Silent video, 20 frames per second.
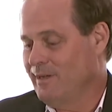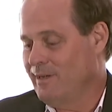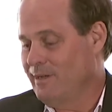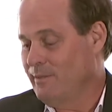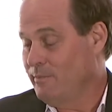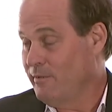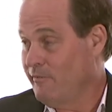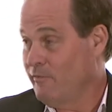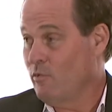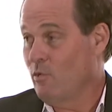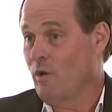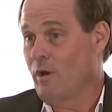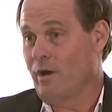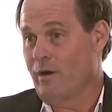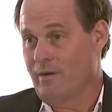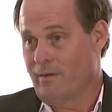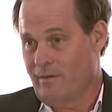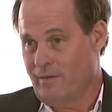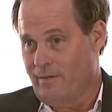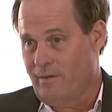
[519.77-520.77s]
before,
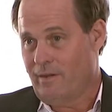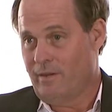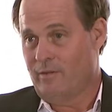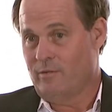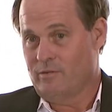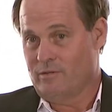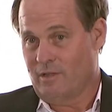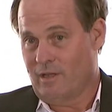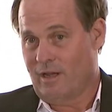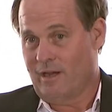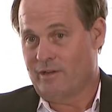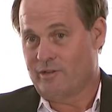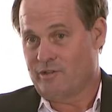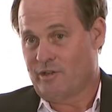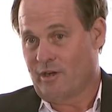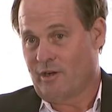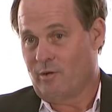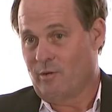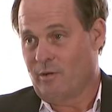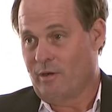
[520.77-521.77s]
and there was a lot of
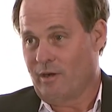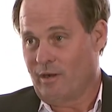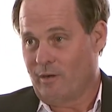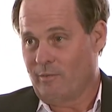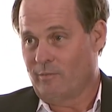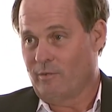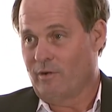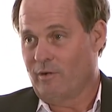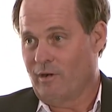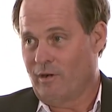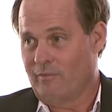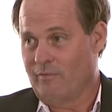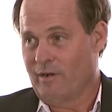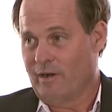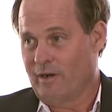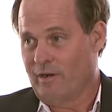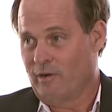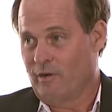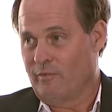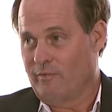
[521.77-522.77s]
shit going on, and we were all
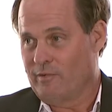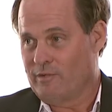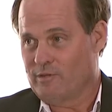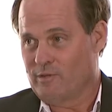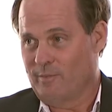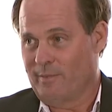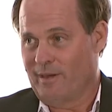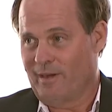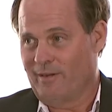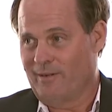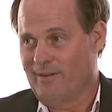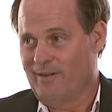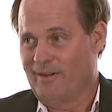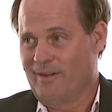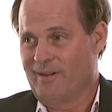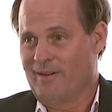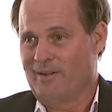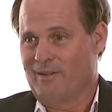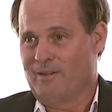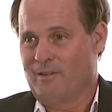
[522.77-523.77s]
very nervous about
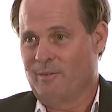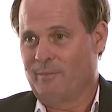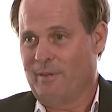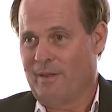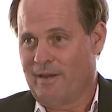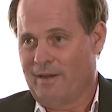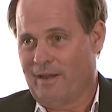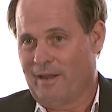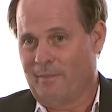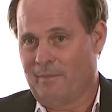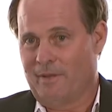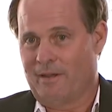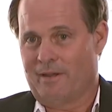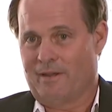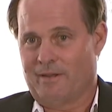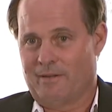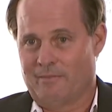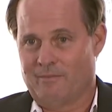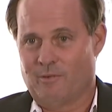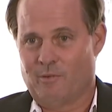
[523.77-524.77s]
the
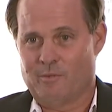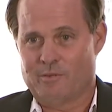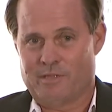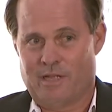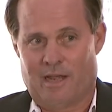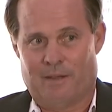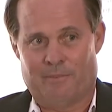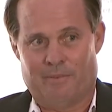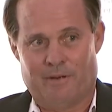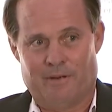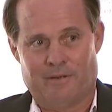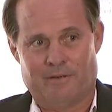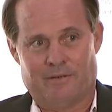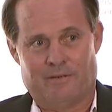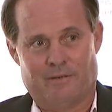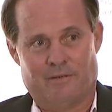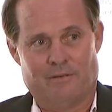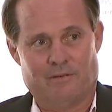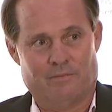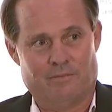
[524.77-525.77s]
pandemic and what was happening
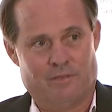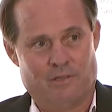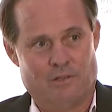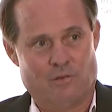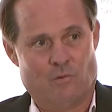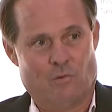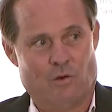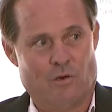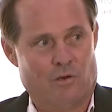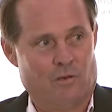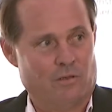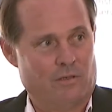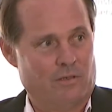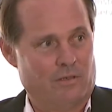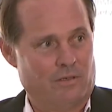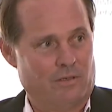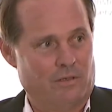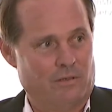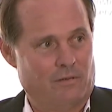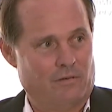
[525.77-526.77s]
to the world
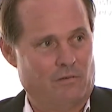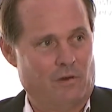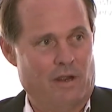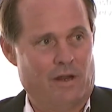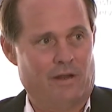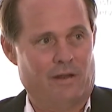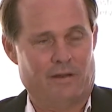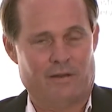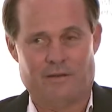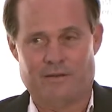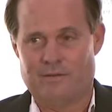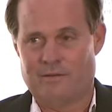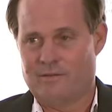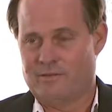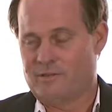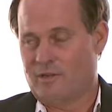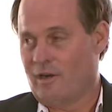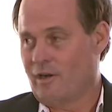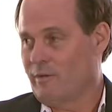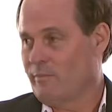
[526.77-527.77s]
and to credit and the
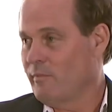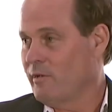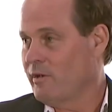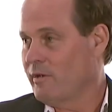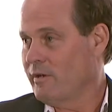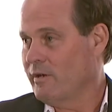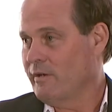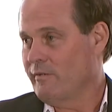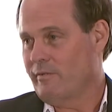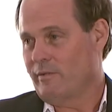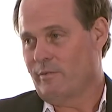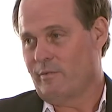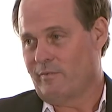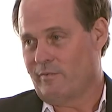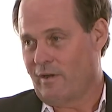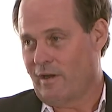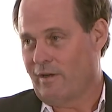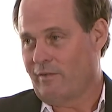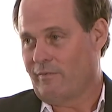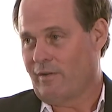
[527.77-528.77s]
stock market and everything. We've
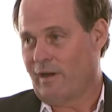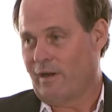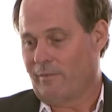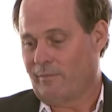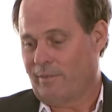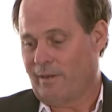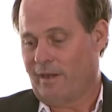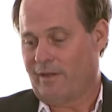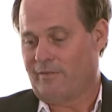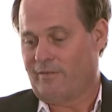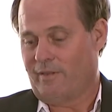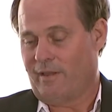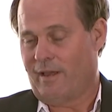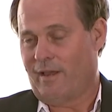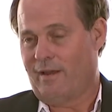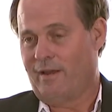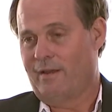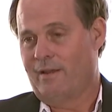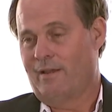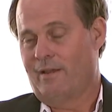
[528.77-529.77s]
kind of gotten past
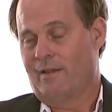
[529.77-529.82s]
that.